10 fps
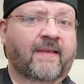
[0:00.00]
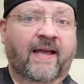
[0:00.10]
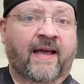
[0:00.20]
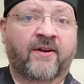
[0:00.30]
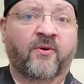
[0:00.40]

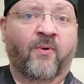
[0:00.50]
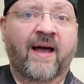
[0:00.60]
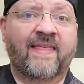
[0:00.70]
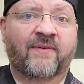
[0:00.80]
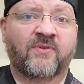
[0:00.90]
I don't know
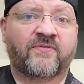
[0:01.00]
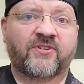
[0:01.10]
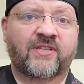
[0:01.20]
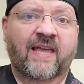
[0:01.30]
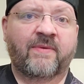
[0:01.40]
why that riff
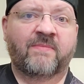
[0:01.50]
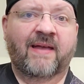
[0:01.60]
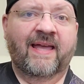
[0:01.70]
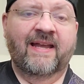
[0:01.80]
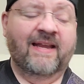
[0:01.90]
just came into my
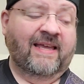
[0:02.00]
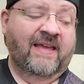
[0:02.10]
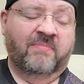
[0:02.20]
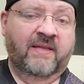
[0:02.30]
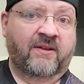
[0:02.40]
head and I
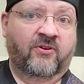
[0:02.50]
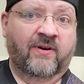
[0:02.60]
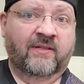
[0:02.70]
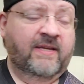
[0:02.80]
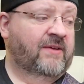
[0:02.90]
can't play it
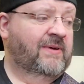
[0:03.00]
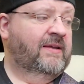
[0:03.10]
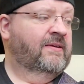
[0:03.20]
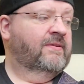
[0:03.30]
correctly anyway.